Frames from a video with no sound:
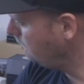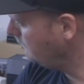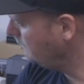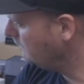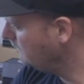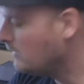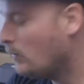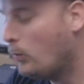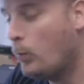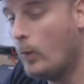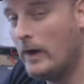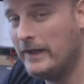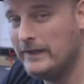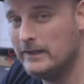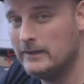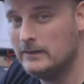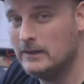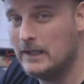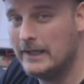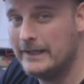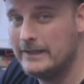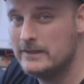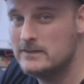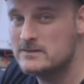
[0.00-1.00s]
The white
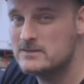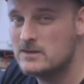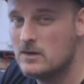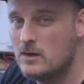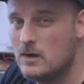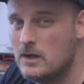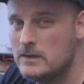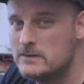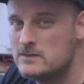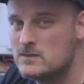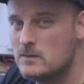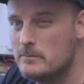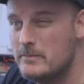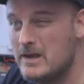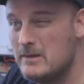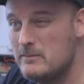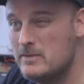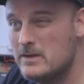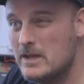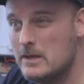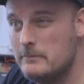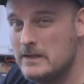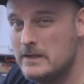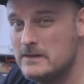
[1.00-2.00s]
light is on, so maybe
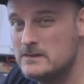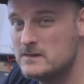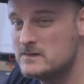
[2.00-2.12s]
that means it's